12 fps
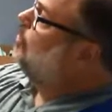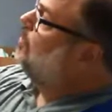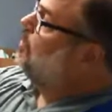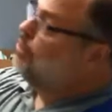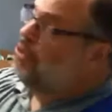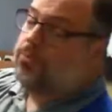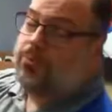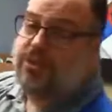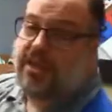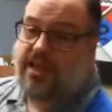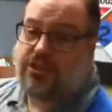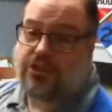personal
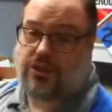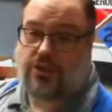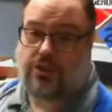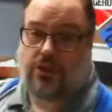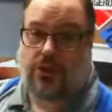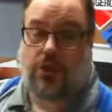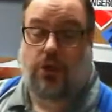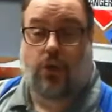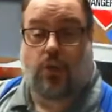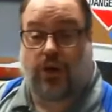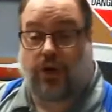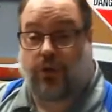protection.
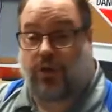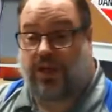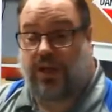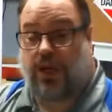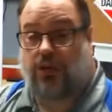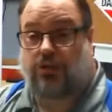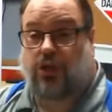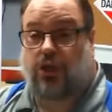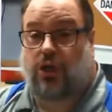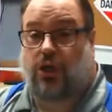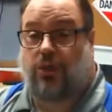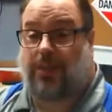Where do we go to
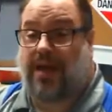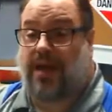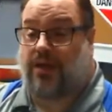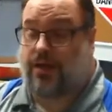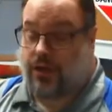learn about